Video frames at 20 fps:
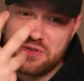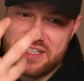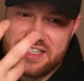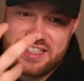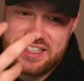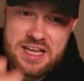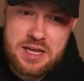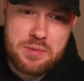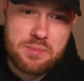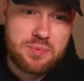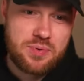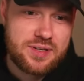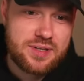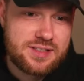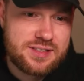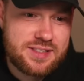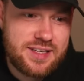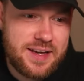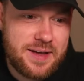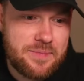deep when you
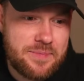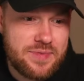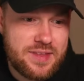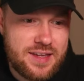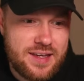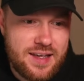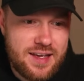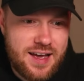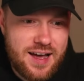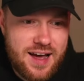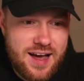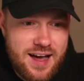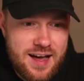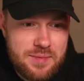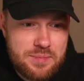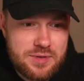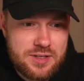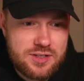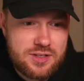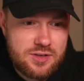say
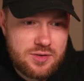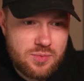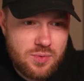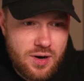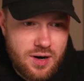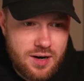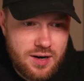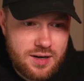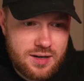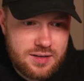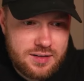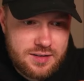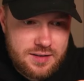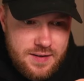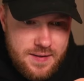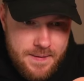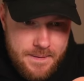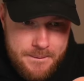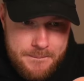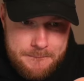it. You are
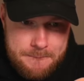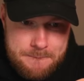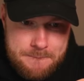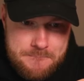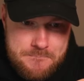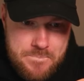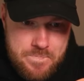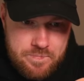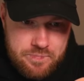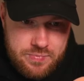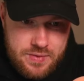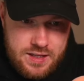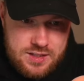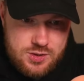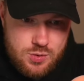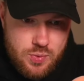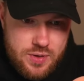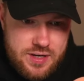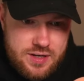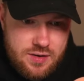
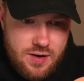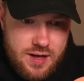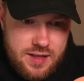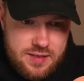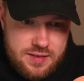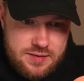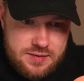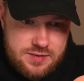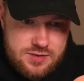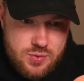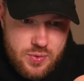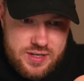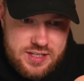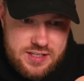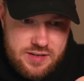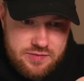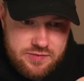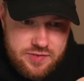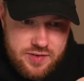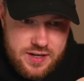
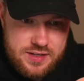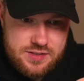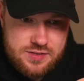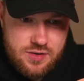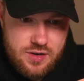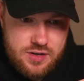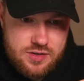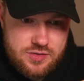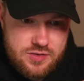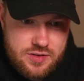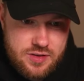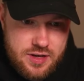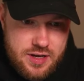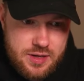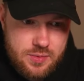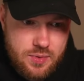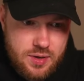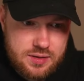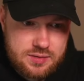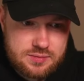
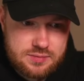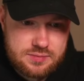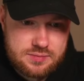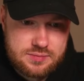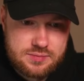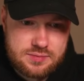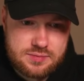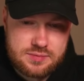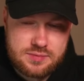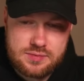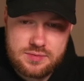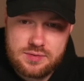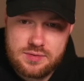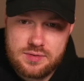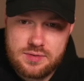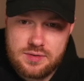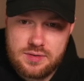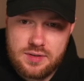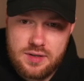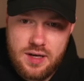27,931
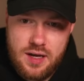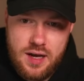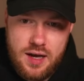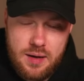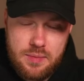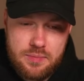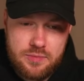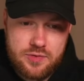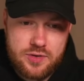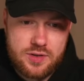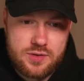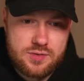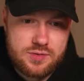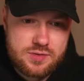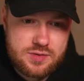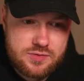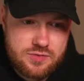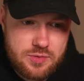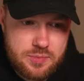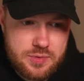
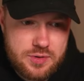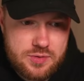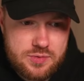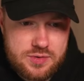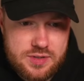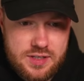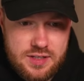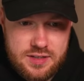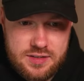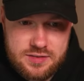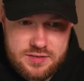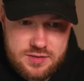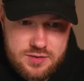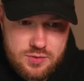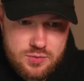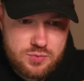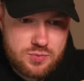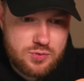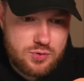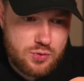views from New Zealand,
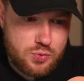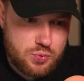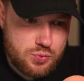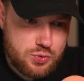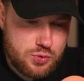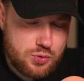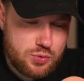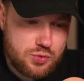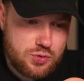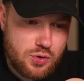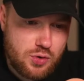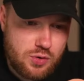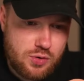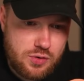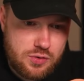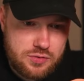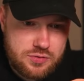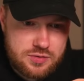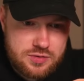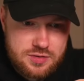New
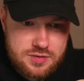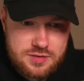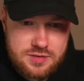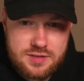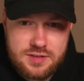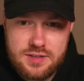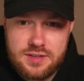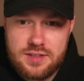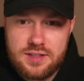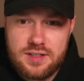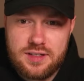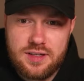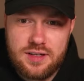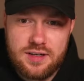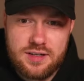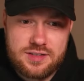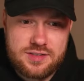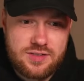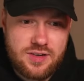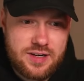Zealand, in the
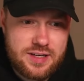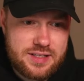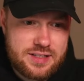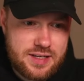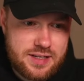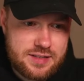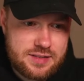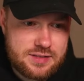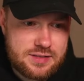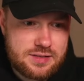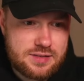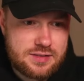last 90 days.